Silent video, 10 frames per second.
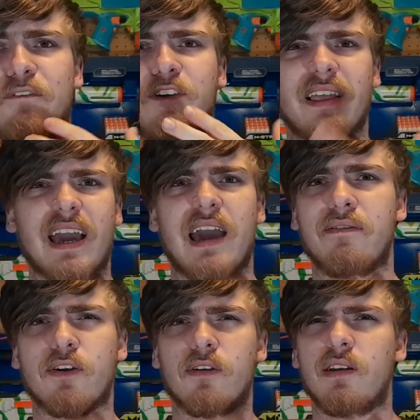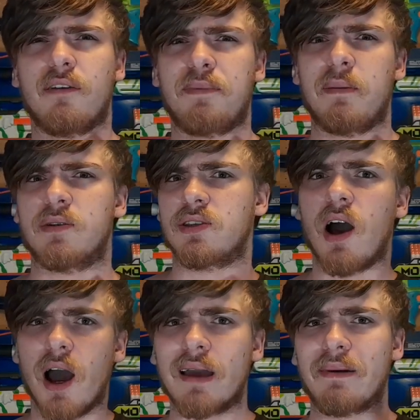I feel like I haven't heard enough people
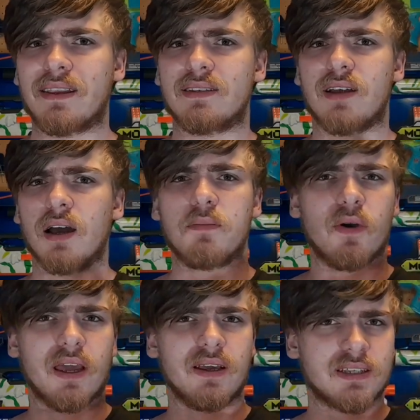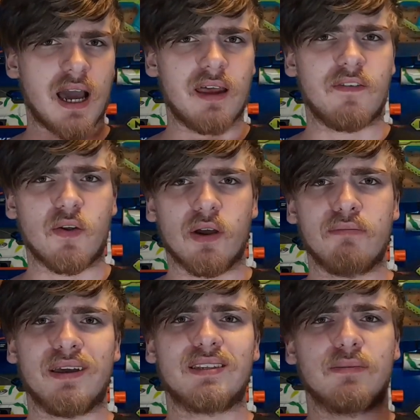talk about the stock point. It's kind of
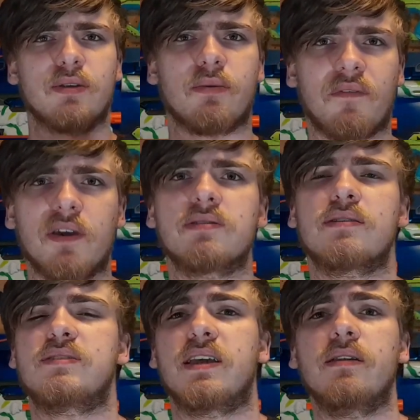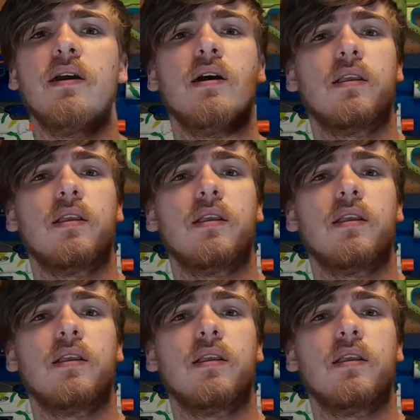annoying me in some of the reviews I've seen.